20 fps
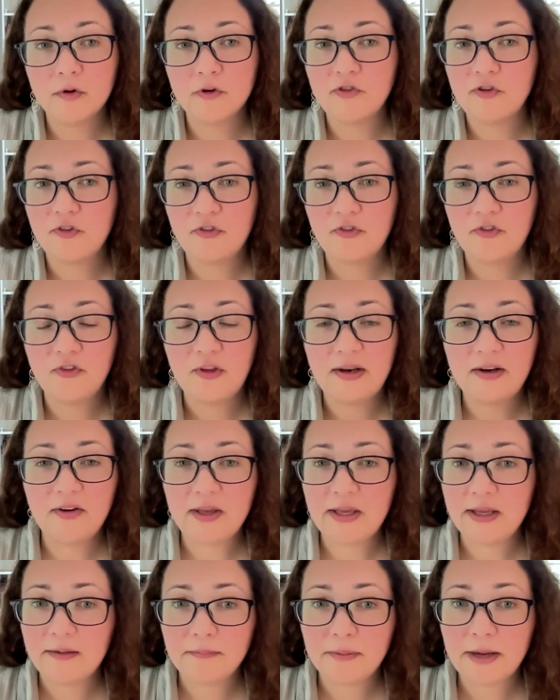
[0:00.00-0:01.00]
or just
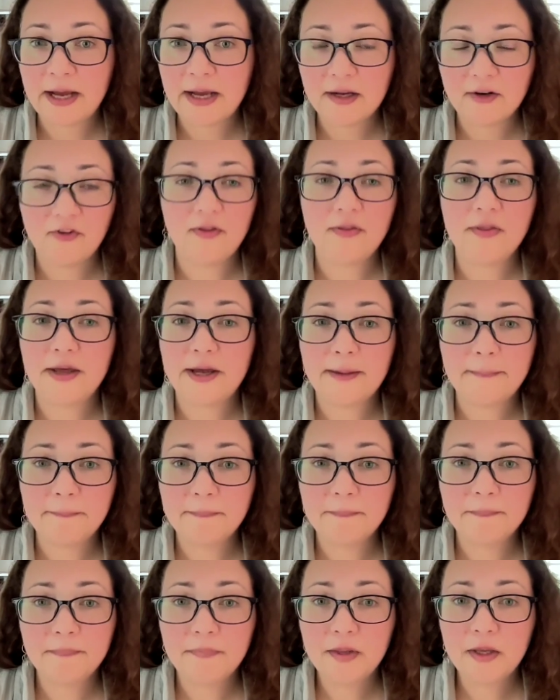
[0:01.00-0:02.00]
sending it back to
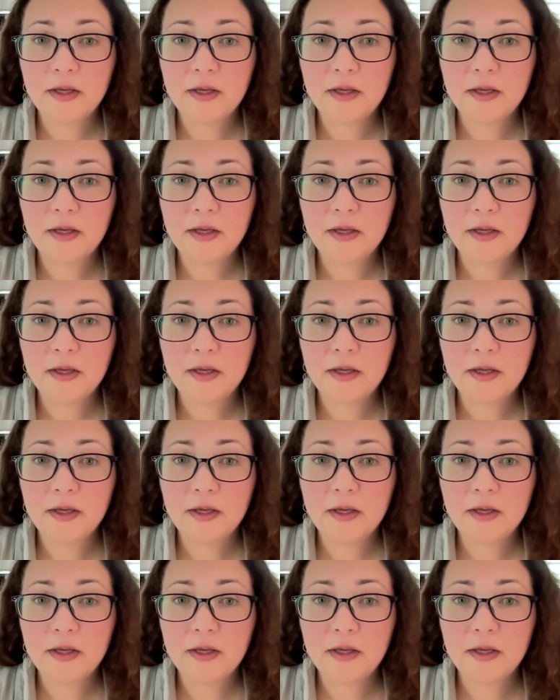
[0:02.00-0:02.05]
them.